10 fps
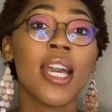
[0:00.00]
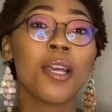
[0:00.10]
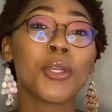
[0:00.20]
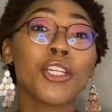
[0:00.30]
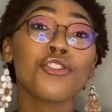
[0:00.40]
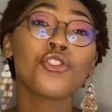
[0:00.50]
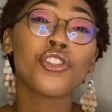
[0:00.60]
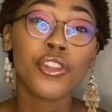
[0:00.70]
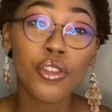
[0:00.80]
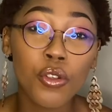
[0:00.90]
because
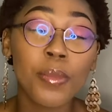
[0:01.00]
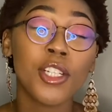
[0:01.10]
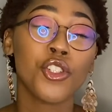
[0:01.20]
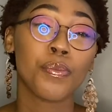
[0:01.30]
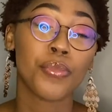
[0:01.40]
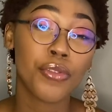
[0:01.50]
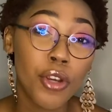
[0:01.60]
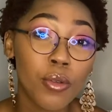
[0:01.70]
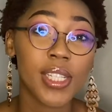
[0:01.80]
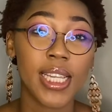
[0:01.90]
too much
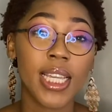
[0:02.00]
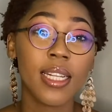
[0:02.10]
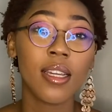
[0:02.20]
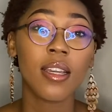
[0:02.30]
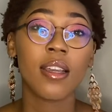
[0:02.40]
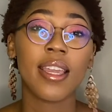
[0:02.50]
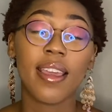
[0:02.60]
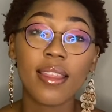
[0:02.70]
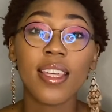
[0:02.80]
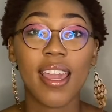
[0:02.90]
protein
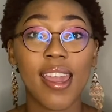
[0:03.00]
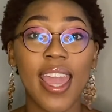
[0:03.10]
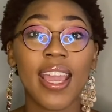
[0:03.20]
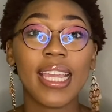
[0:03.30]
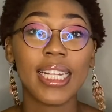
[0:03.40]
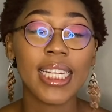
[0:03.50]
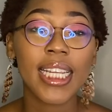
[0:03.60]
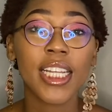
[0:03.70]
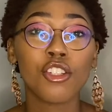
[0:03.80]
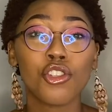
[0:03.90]
in the hair can
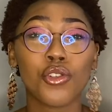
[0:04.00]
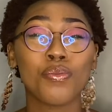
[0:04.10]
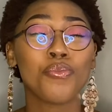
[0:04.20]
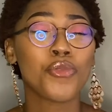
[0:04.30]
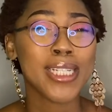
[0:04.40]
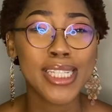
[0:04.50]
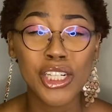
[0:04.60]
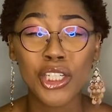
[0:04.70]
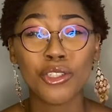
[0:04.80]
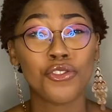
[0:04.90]
lead to
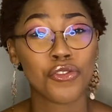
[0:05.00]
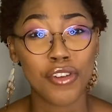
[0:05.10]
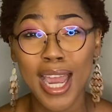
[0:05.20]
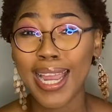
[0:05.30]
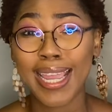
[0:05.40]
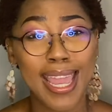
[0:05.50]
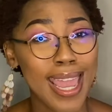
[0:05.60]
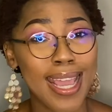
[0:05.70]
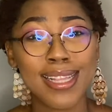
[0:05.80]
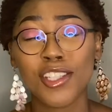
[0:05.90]
brittle, dry
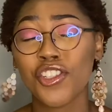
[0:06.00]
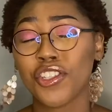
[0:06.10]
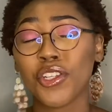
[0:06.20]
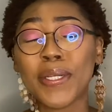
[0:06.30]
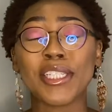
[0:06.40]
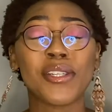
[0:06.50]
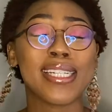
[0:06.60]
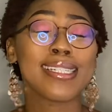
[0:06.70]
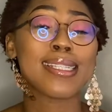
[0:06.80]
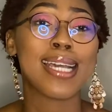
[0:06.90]
hair that's just going to
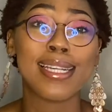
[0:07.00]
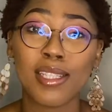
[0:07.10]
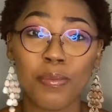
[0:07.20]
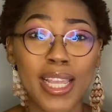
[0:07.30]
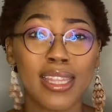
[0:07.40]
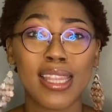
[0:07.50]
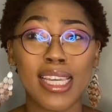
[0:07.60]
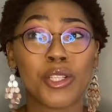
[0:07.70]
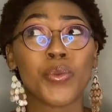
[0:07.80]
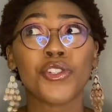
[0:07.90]
exacerbate the
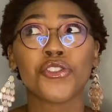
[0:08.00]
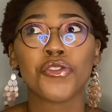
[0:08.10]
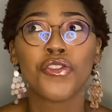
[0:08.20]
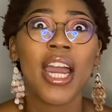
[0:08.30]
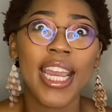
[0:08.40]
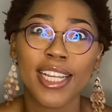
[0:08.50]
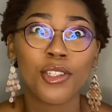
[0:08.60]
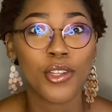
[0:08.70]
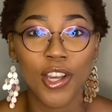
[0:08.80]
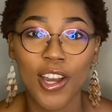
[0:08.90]
things we're trying to
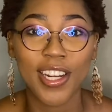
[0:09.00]
guard